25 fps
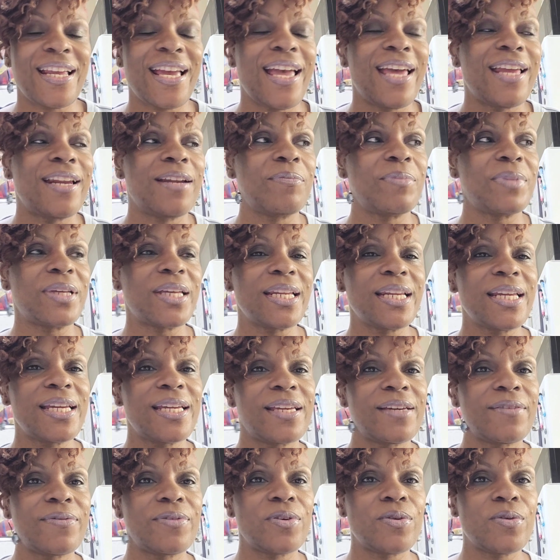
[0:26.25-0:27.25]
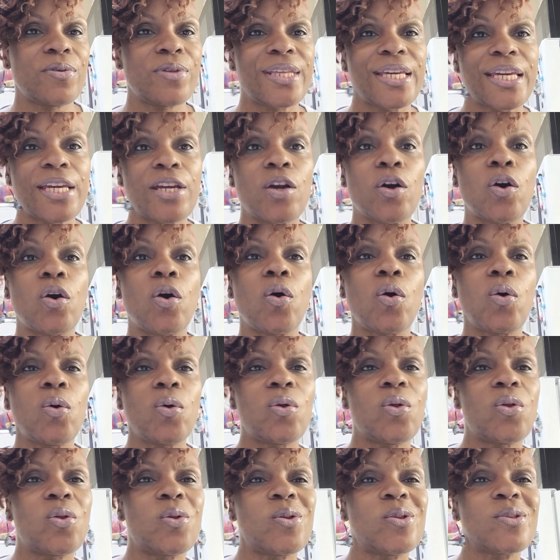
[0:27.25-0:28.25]
and I'm going to give you the
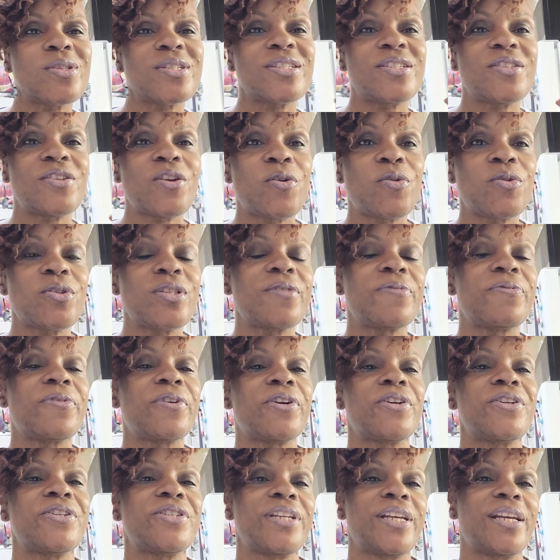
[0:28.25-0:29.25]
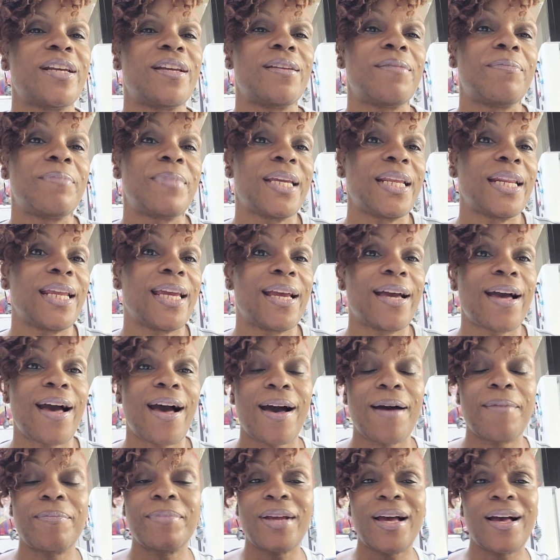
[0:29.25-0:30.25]
Cole's Notes version, meaning
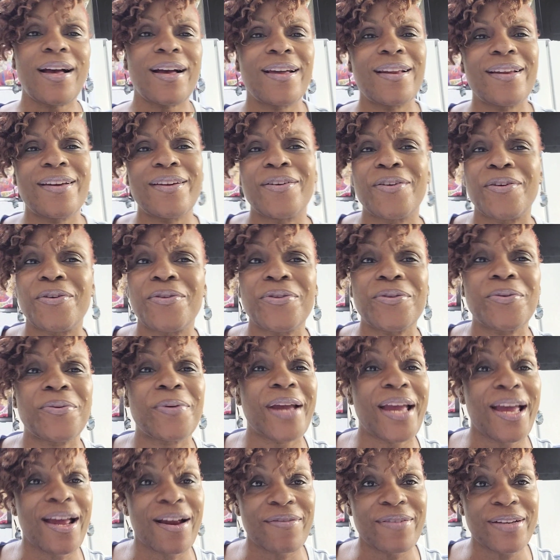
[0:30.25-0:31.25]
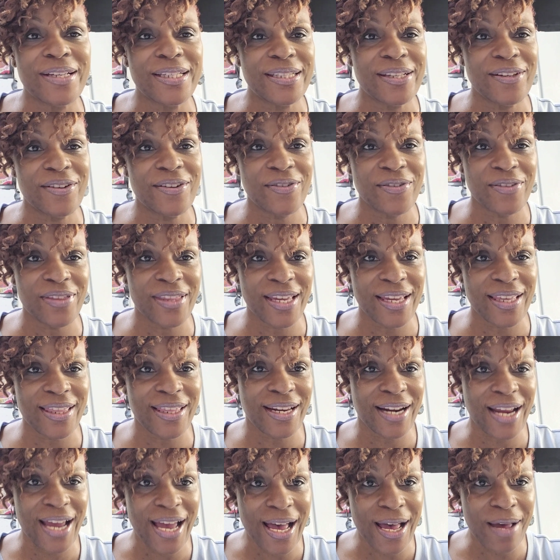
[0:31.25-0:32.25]
I'm not going to go through every single thing
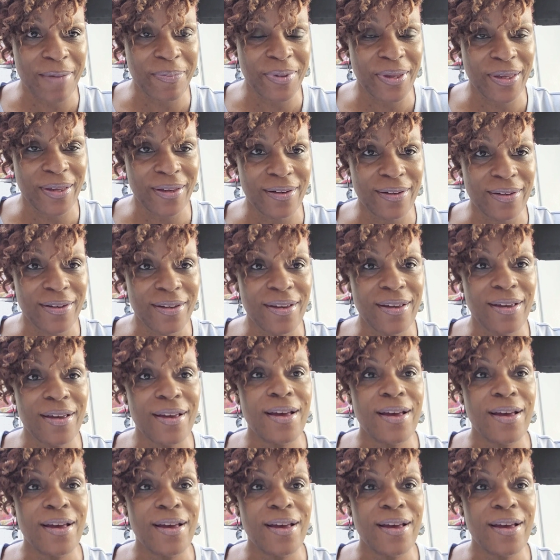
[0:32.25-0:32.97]
that happened.